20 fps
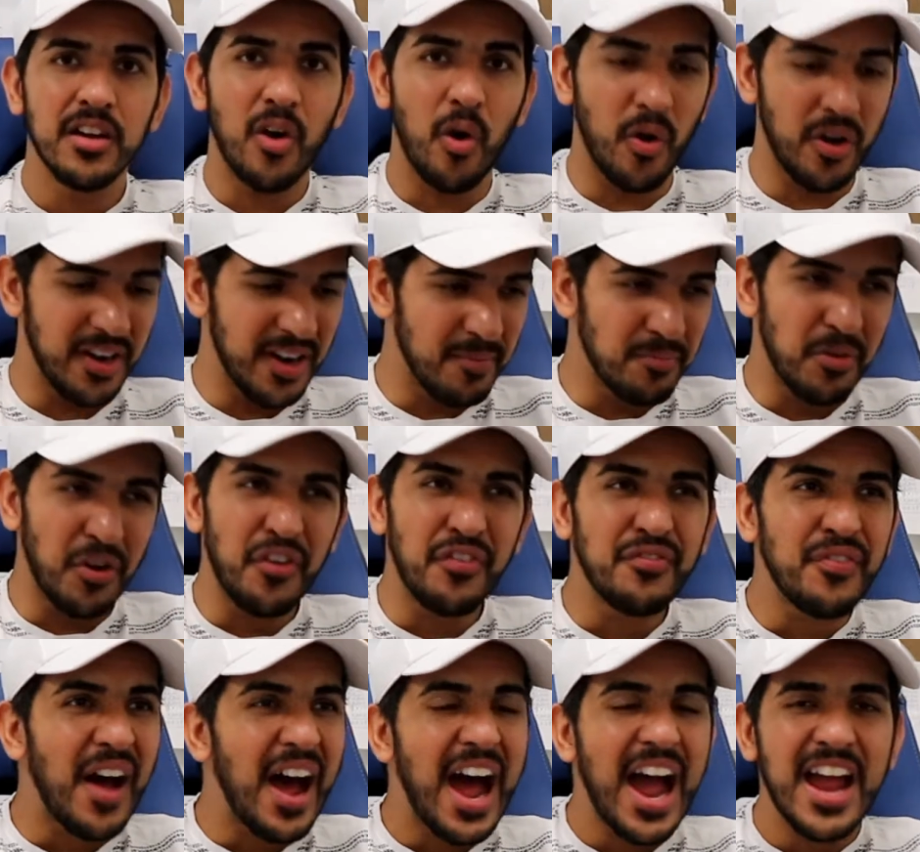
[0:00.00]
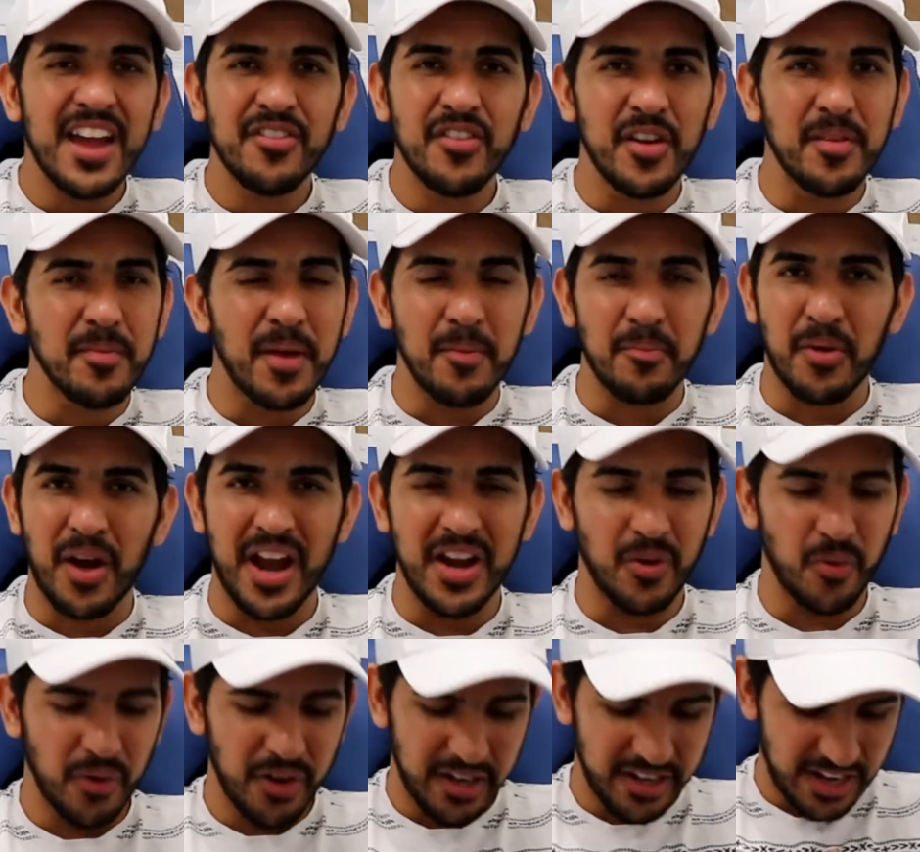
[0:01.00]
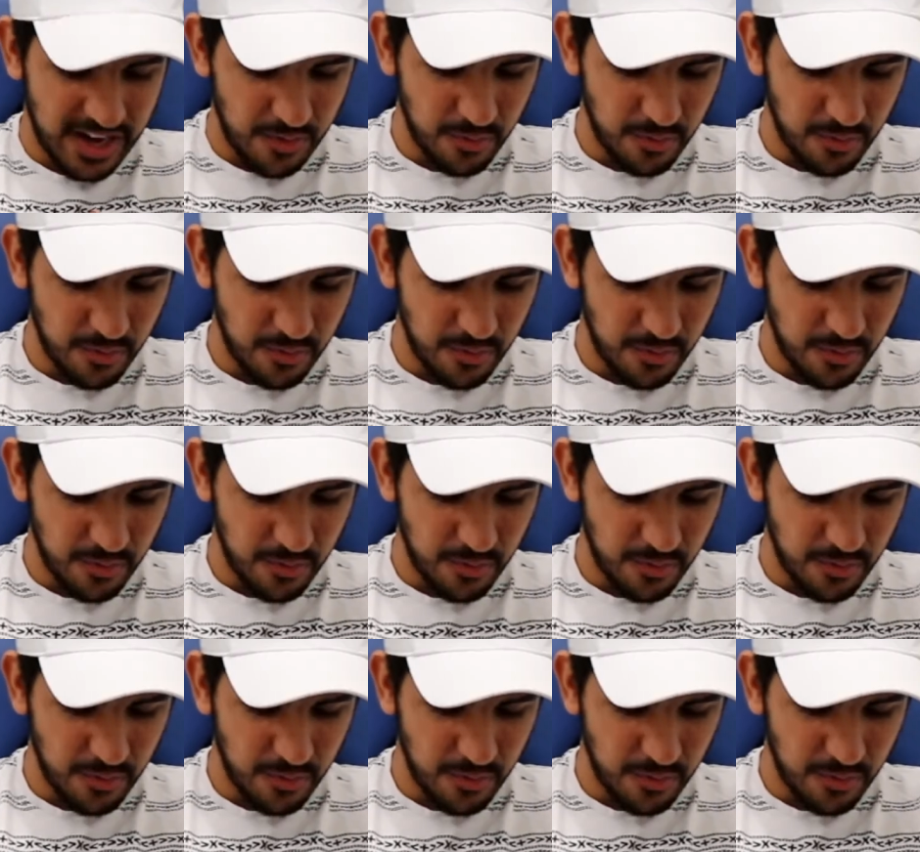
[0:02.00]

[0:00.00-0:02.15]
Or number 5 in my priority,